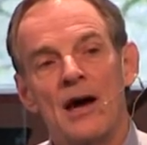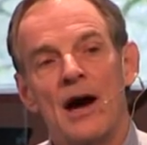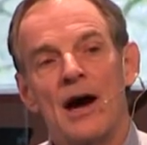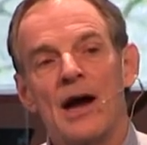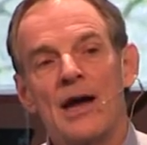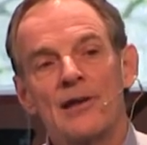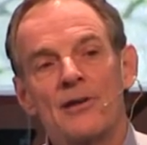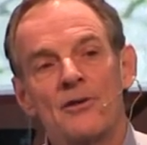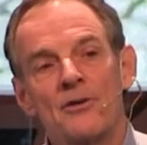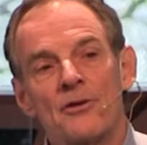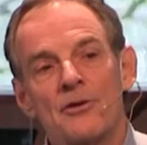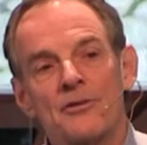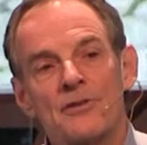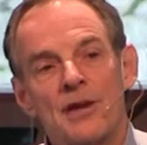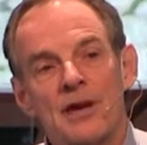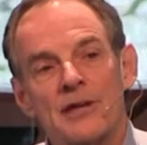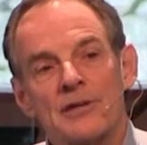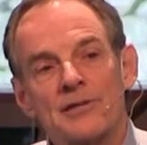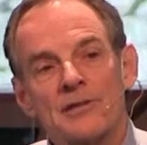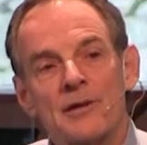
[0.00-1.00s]
i had learned
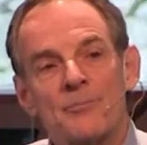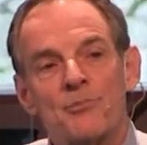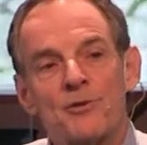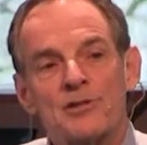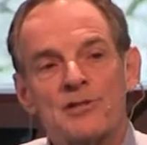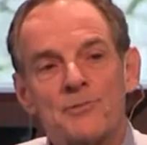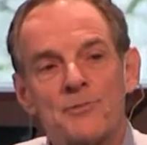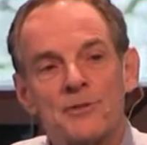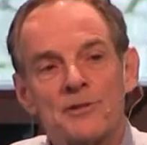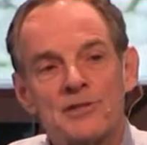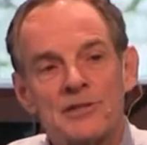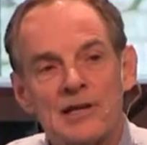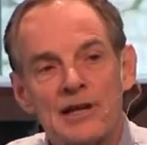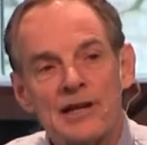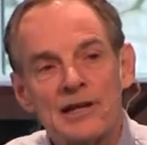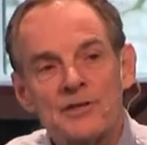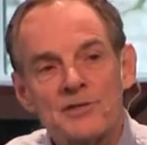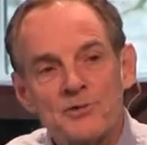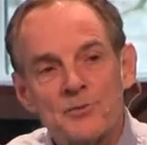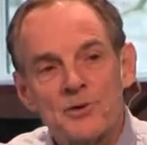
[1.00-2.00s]
that uh, principals in
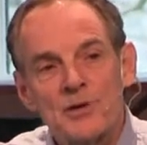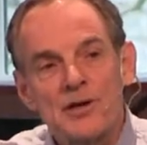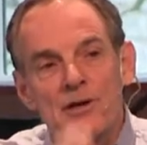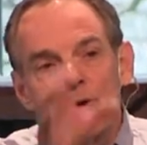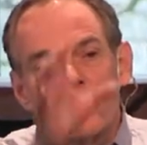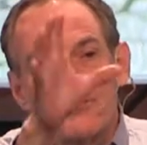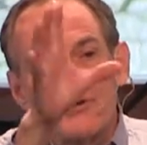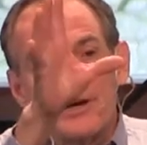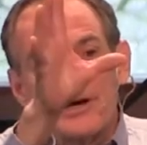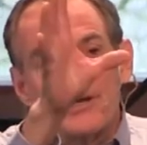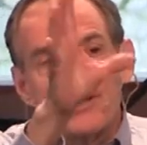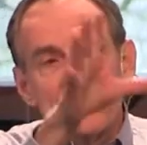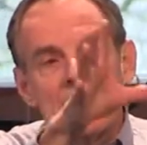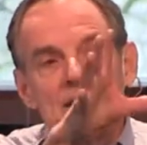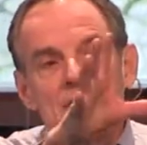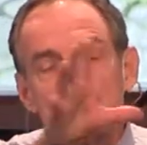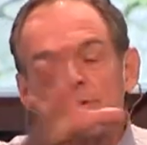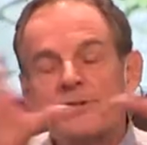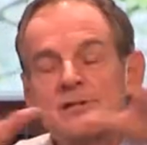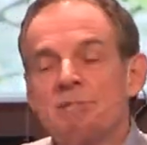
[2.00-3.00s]
lake oswego at
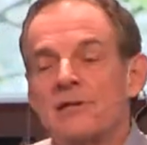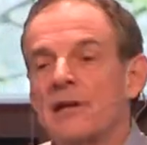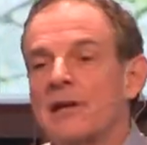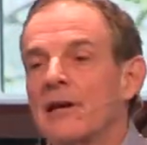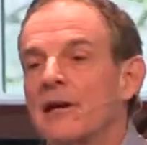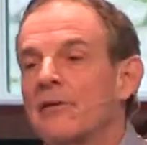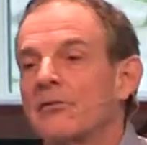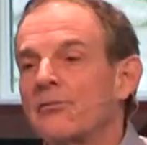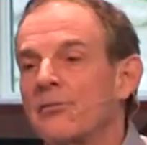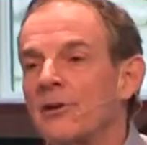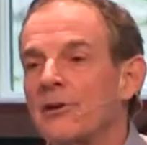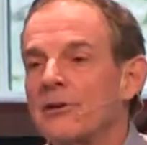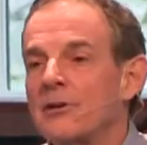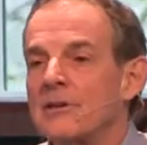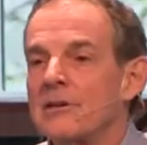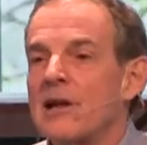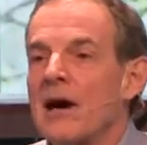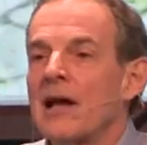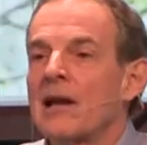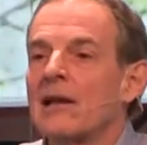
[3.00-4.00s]
lake ridge and lake oswego
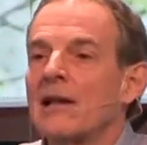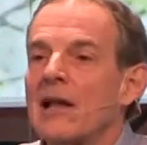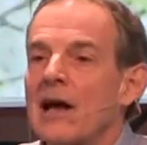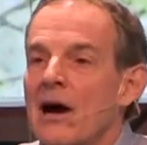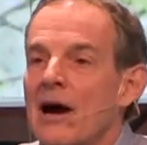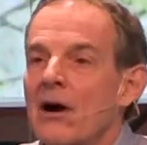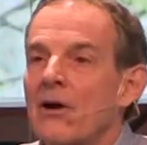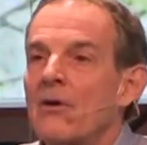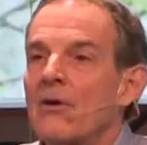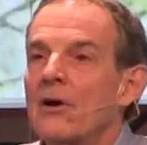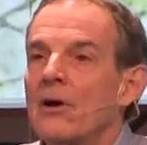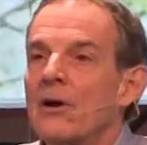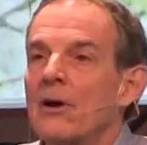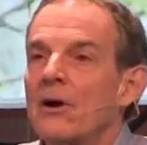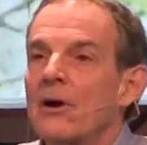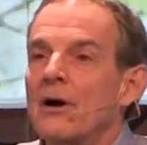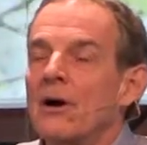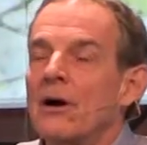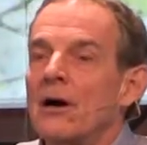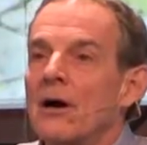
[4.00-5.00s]
did not allow
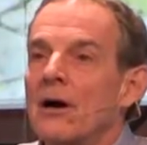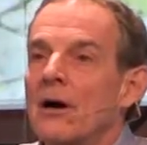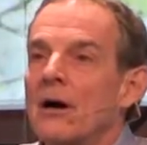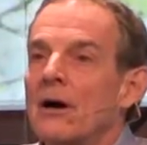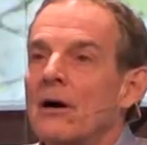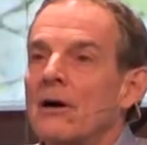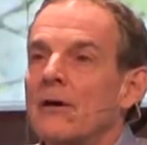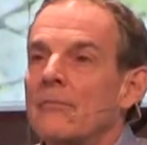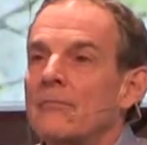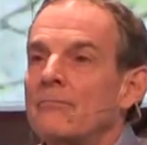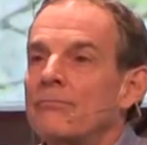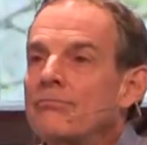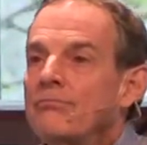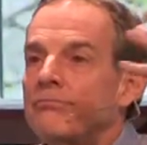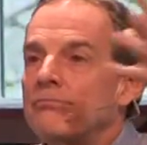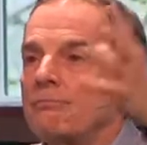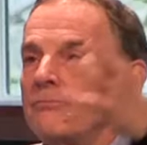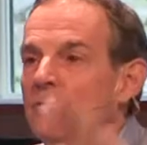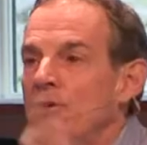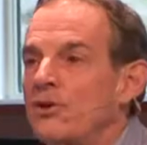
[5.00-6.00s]
uh,
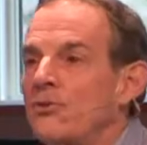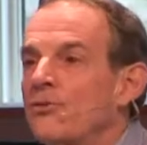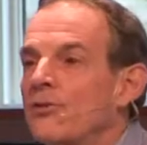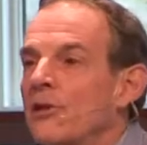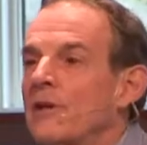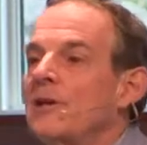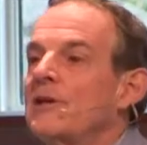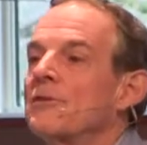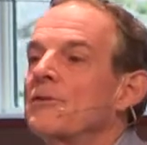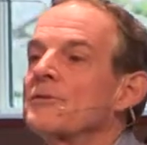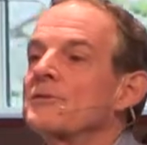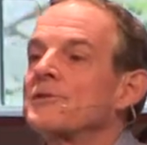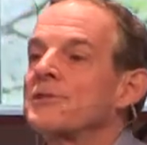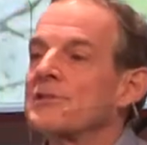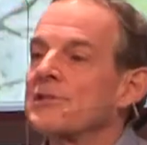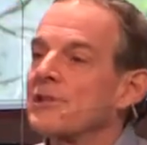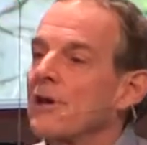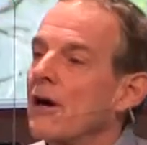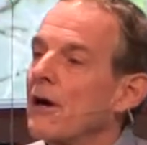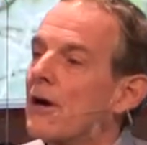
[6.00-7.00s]
youth
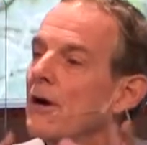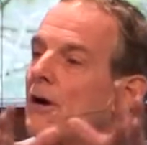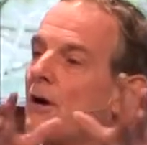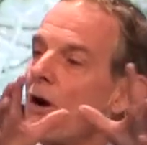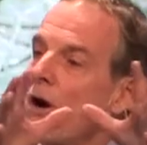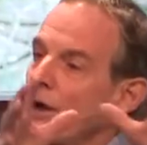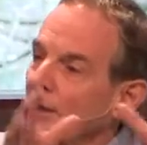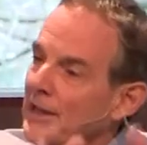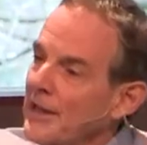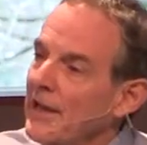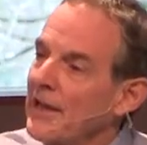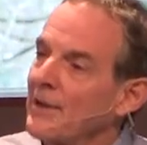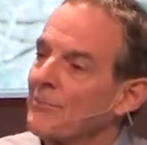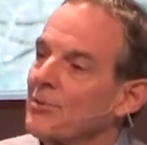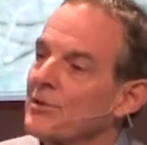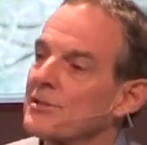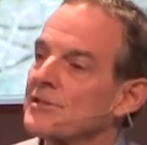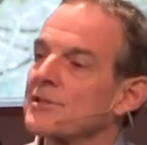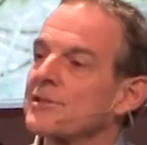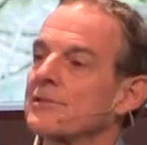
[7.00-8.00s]
leaders uh, on
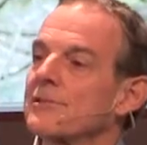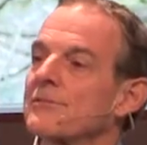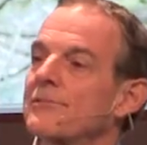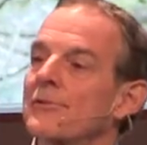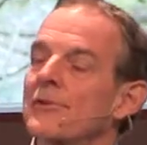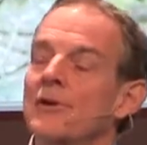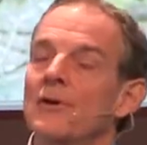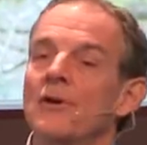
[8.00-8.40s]
campus